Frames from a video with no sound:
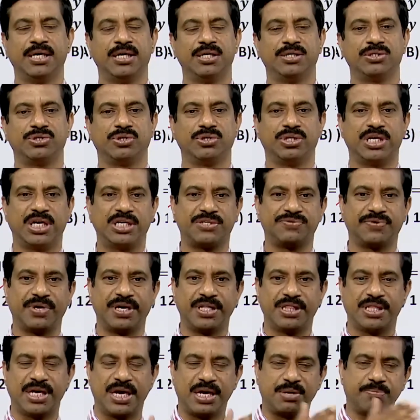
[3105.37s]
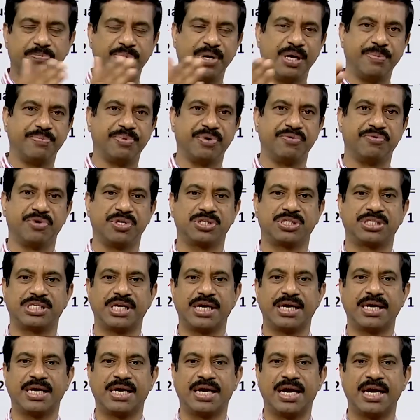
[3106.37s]
So, that is why that paper was
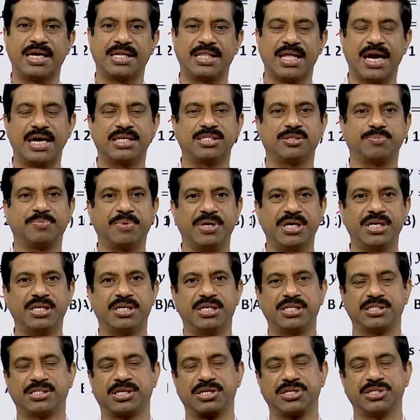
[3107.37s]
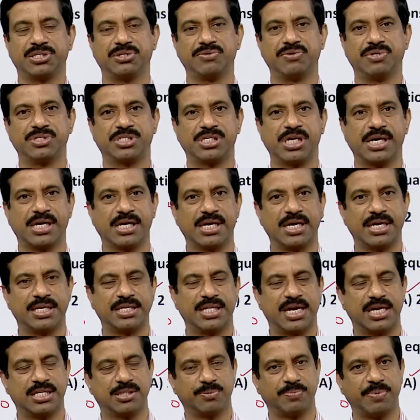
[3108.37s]
taken at that speed, discussion was taken at
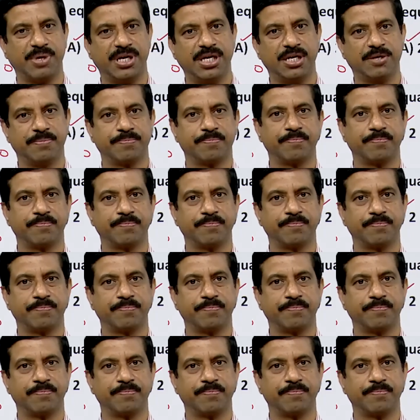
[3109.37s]
that speed